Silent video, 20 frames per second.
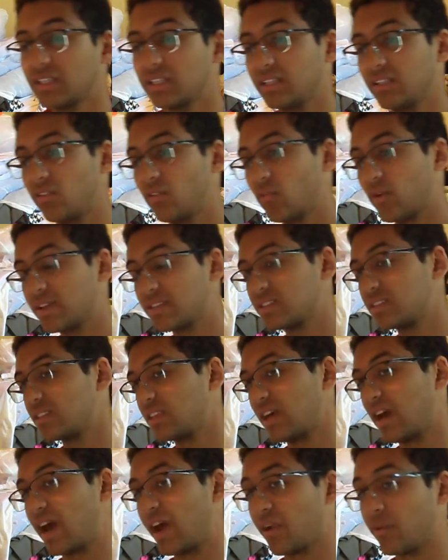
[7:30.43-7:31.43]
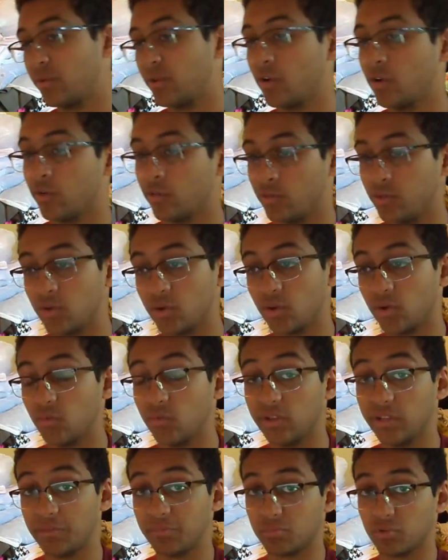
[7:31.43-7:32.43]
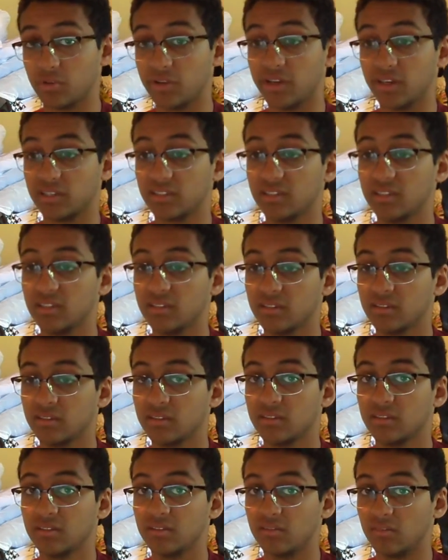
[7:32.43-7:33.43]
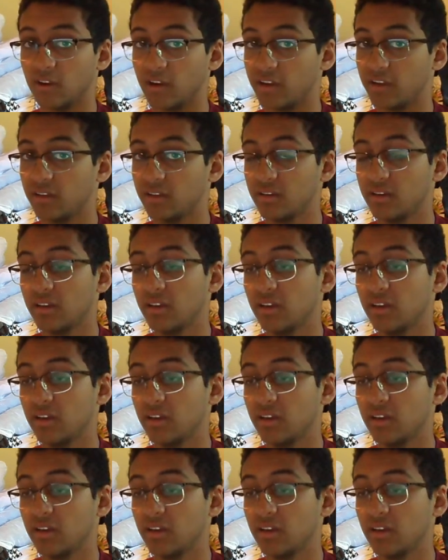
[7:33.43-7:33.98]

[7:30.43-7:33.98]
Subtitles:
The rest I don't know. You could really predict it, right?